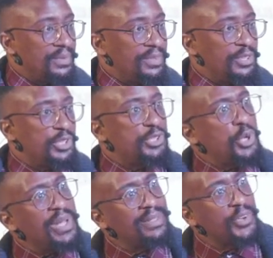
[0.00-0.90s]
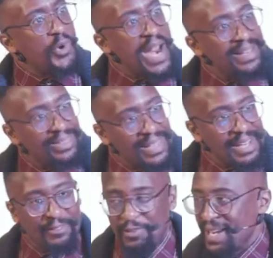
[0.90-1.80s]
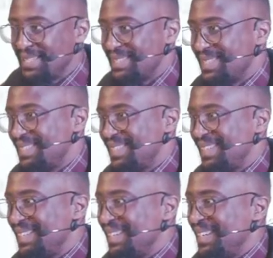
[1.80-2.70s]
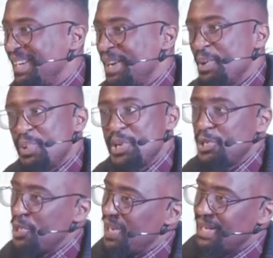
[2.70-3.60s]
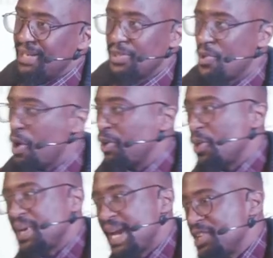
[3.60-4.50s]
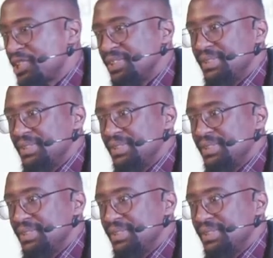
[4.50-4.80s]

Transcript: You're doing the right thing, friends, but you're doing it in the wrong location.